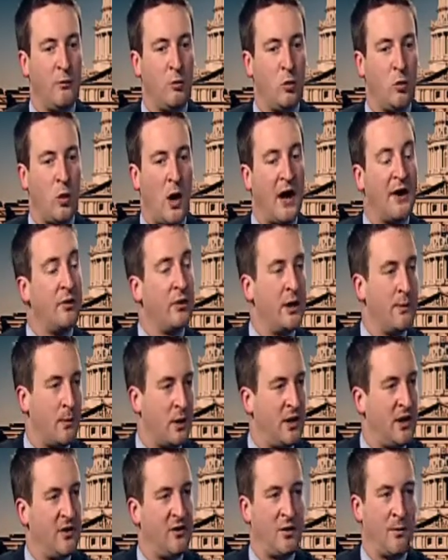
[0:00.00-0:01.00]
widely
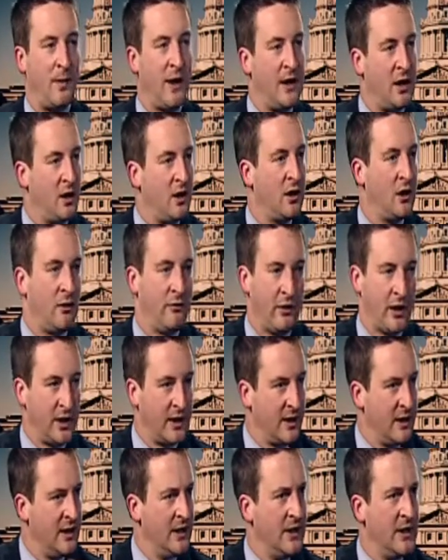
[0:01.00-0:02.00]
participated.
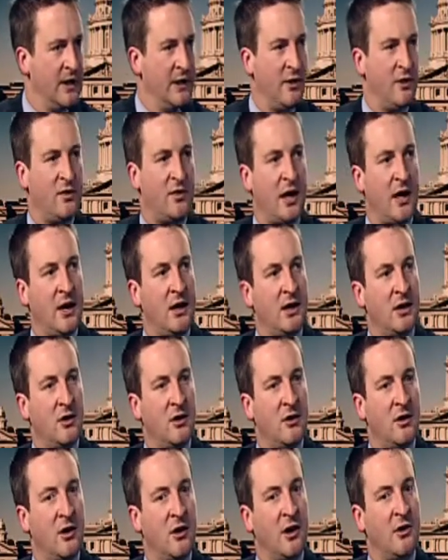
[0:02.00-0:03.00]
Like you said in
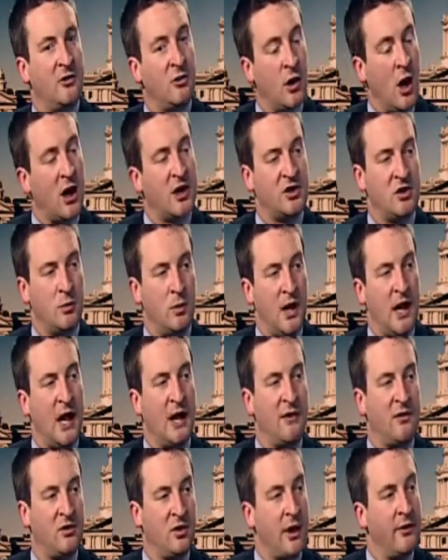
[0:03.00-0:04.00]
your introduction, we
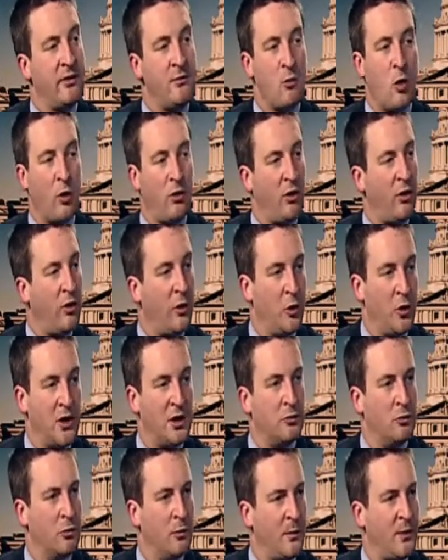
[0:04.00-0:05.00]
had slightly more than 30
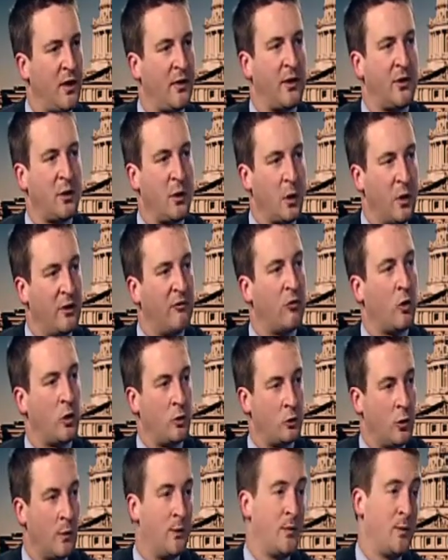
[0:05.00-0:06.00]
groups. I think 34
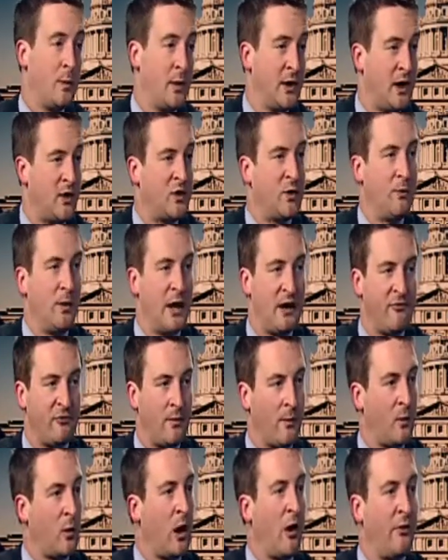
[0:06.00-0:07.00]
groups participate
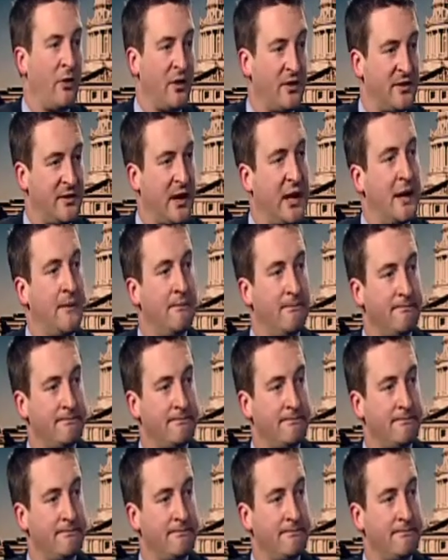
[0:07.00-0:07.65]
from around the state.